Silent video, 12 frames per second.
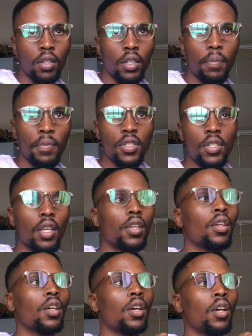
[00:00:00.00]
Let me say
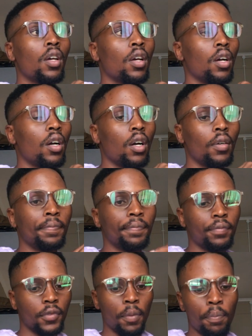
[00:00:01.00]
the